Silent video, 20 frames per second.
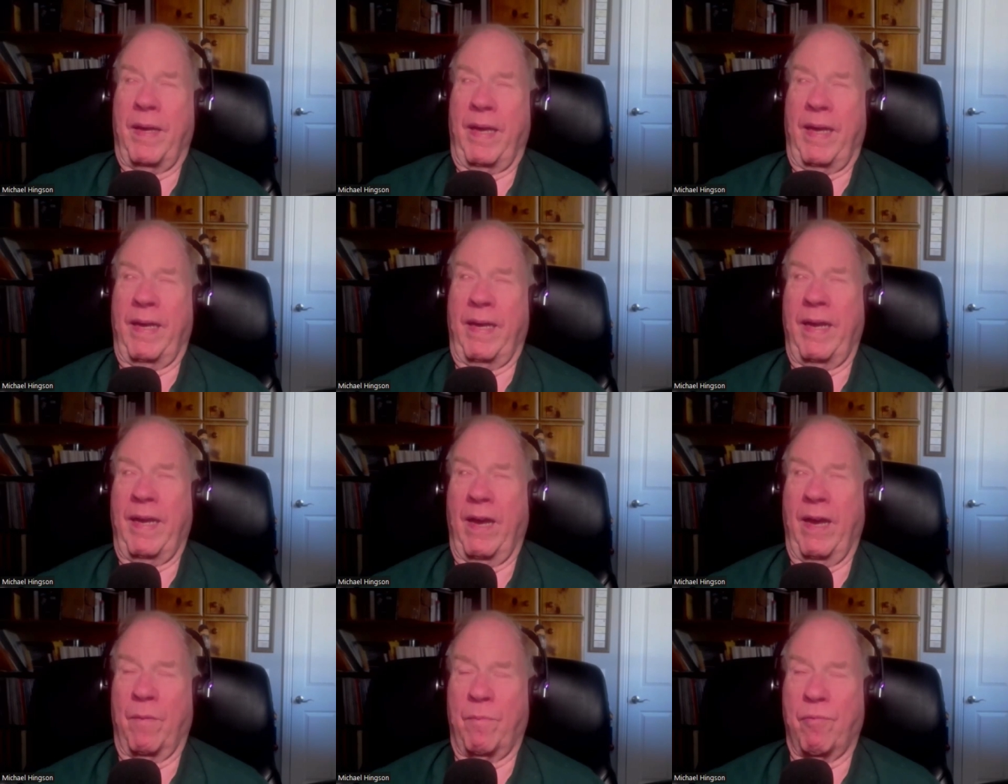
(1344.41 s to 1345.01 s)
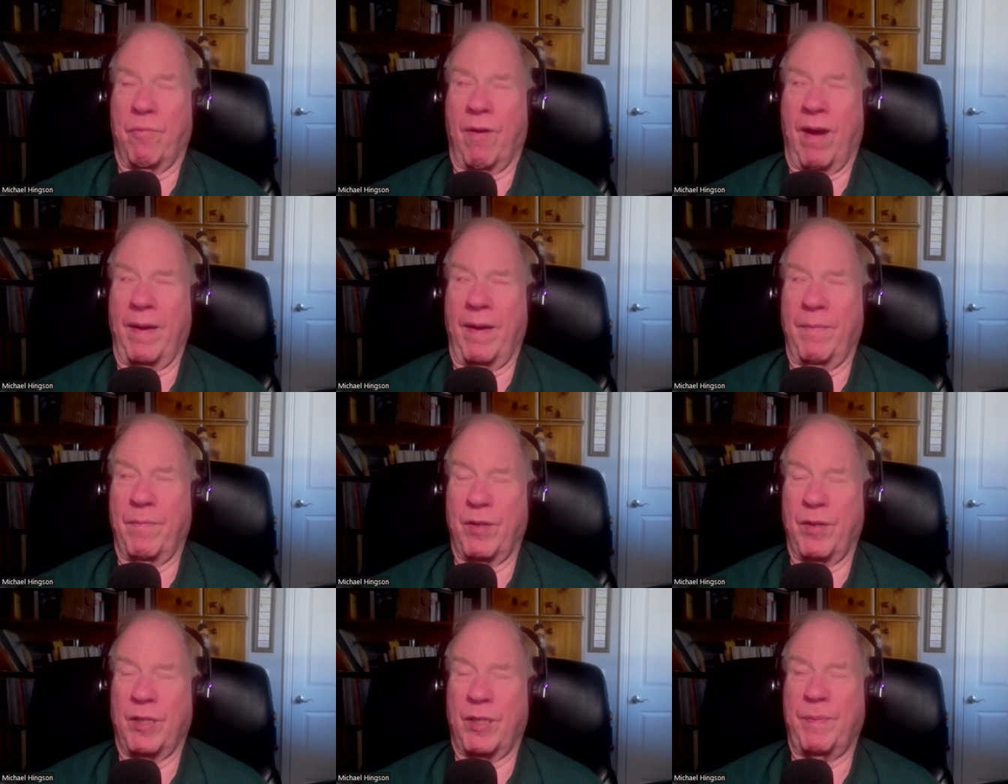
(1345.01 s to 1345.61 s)
it helped
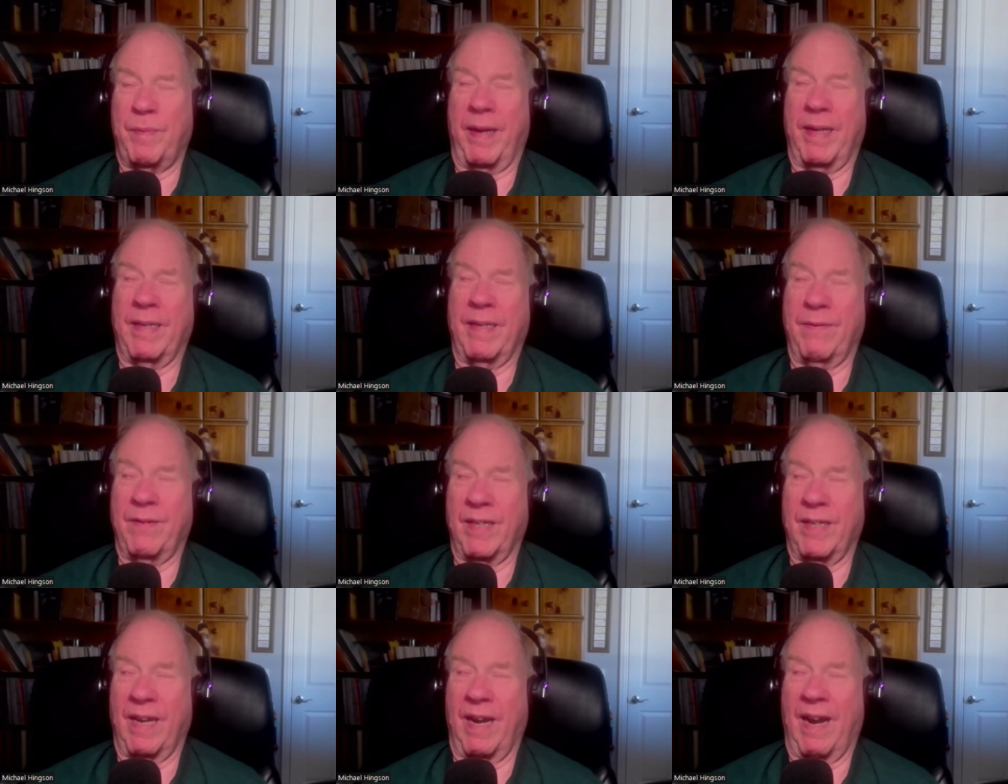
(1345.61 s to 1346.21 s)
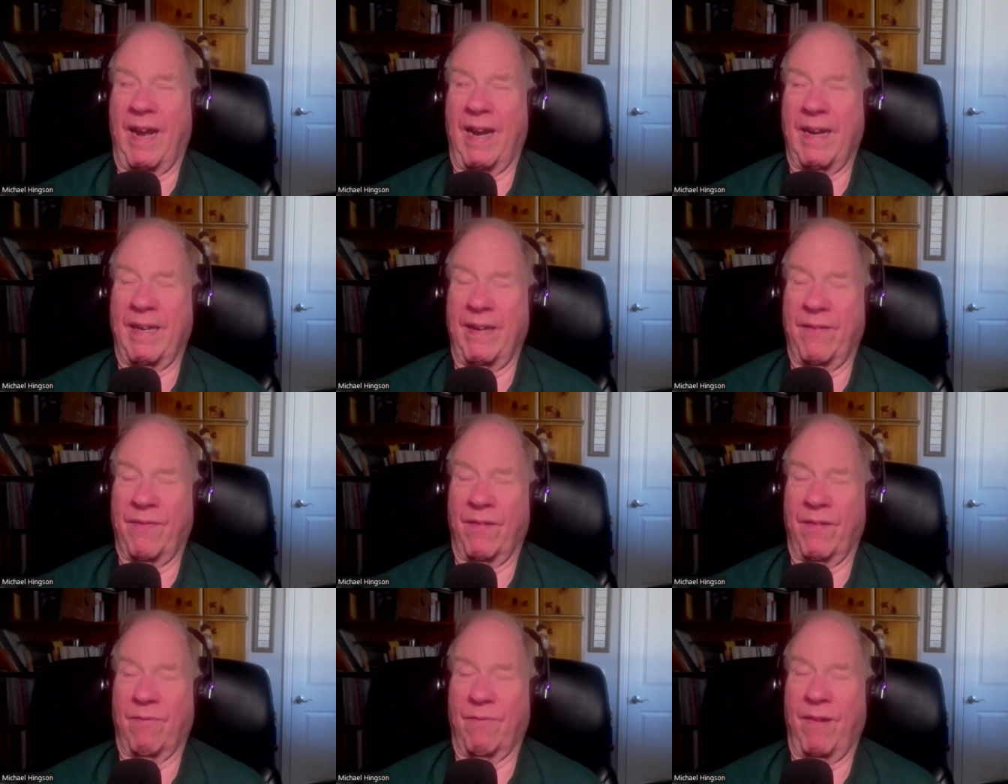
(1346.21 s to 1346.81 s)
broaden perspectives in a lot of
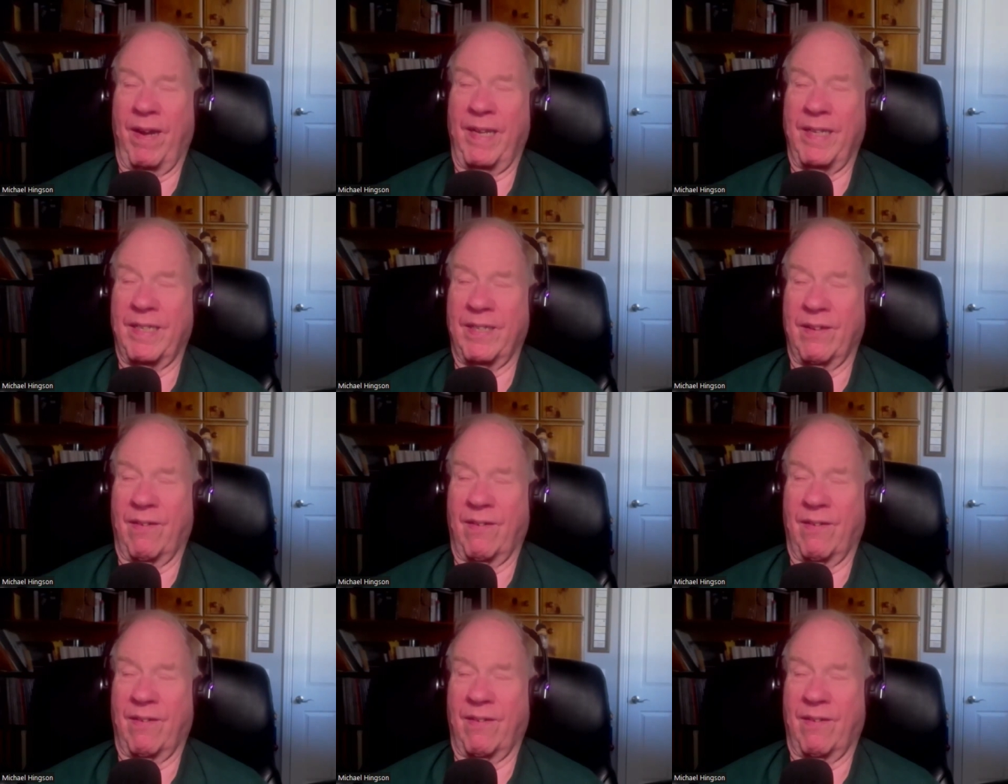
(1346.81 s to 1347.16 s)
different ways.